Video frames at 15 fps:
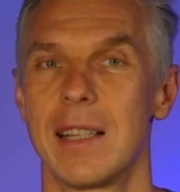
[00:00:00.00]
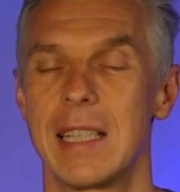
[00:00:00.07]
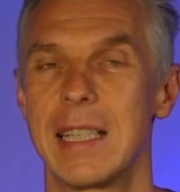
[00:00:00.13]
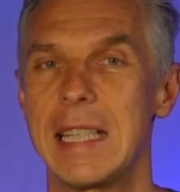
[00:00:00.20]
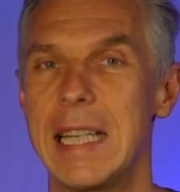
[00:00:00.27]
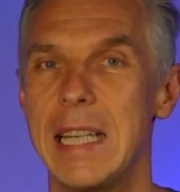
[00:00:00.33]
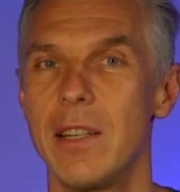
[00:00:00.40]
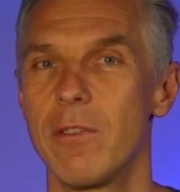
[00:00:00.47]

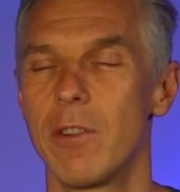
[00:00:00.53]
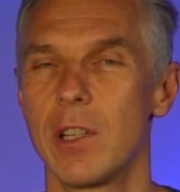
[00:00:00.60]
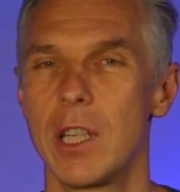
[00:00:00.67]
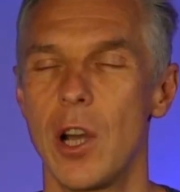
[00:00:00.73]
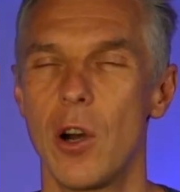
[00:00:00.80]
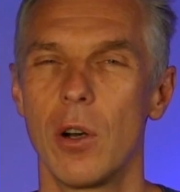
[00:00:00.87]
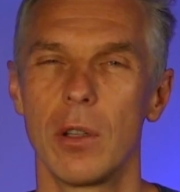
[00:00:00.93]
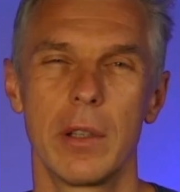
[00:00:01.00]
scene for the
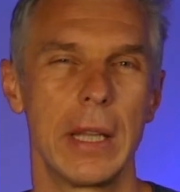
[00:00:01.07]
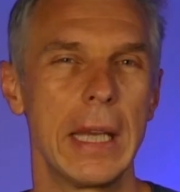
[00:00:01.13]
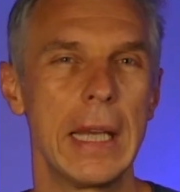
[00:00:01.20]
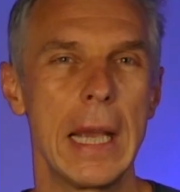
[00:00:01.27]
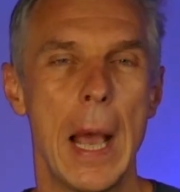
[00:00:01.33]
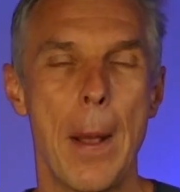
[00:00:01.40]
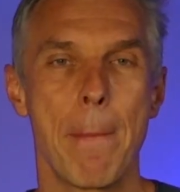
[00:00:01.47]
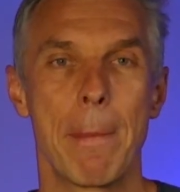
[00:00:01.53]
whole thing.
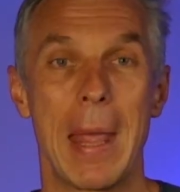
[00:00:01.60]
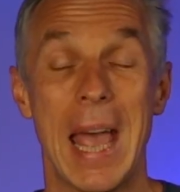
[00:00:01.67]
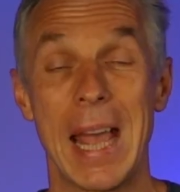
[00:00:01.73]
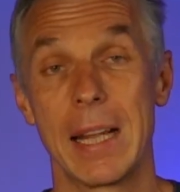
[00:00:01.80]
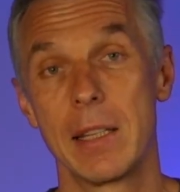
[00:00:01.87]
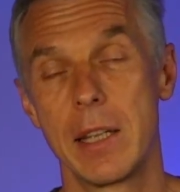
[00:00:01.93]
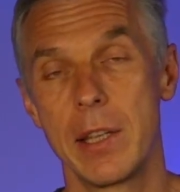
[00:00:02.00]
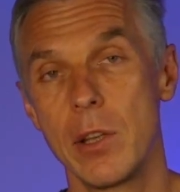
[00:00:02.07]

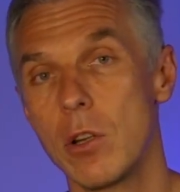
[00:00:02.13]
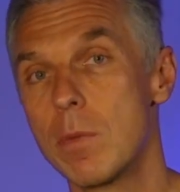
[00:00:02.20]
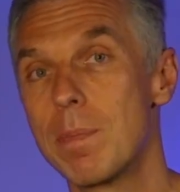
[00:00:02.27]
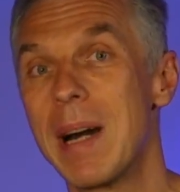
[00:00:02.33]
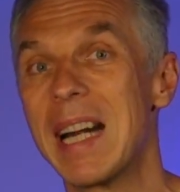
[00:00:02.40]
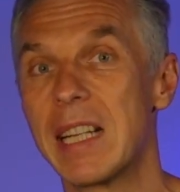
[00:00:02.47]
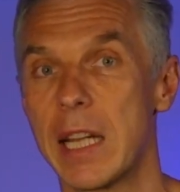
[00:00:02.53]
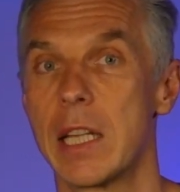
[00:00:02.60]
And the third
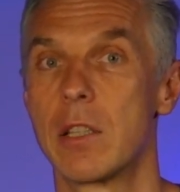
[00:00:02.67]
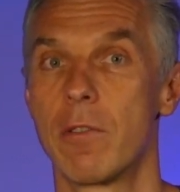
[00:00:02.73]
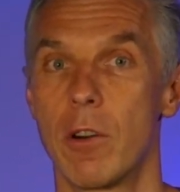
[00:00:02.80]
part is